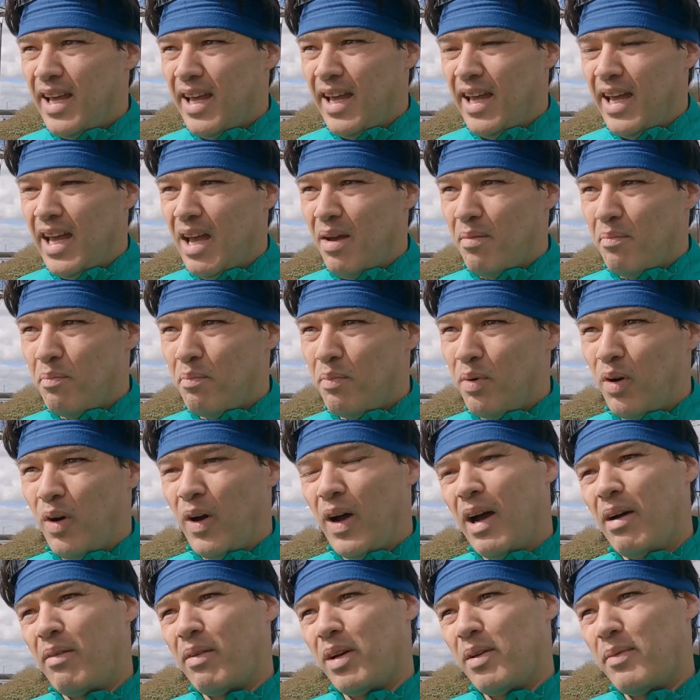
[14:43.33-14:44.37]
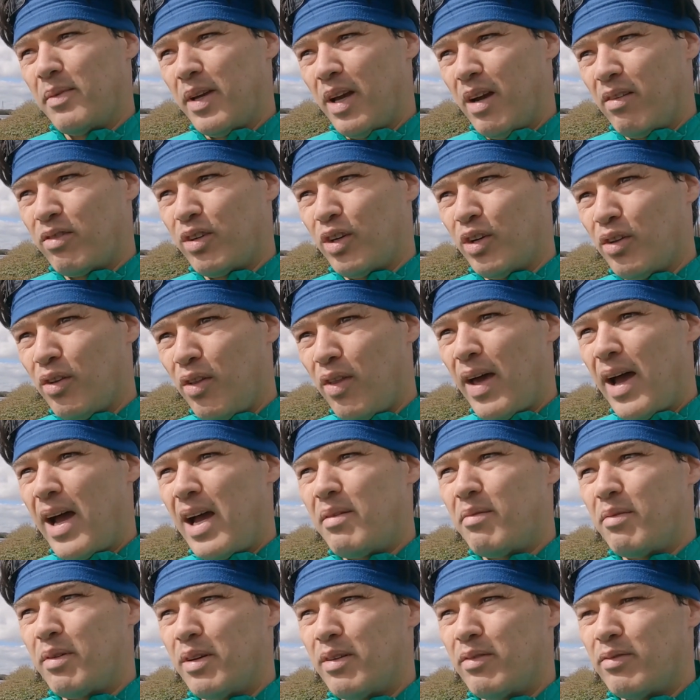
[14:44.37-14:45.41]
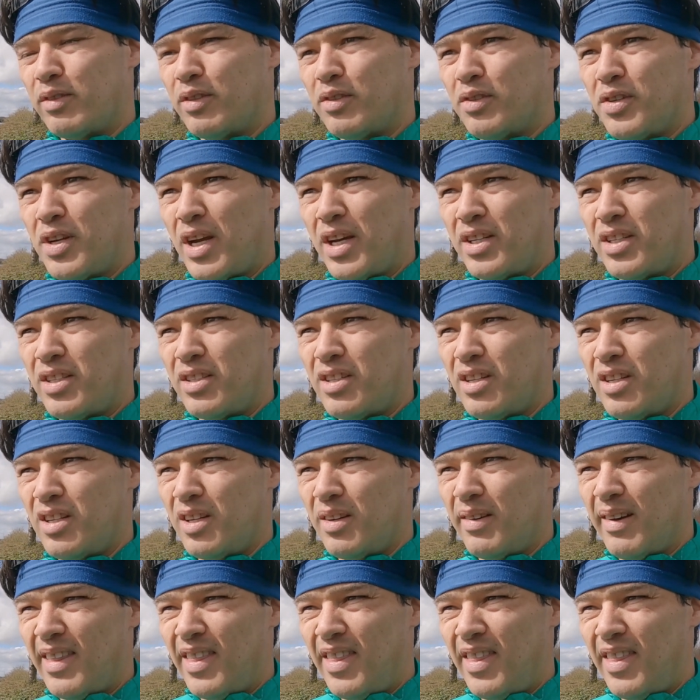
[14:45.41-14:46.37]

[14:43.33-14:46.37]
But I've got another hyper interval session to do.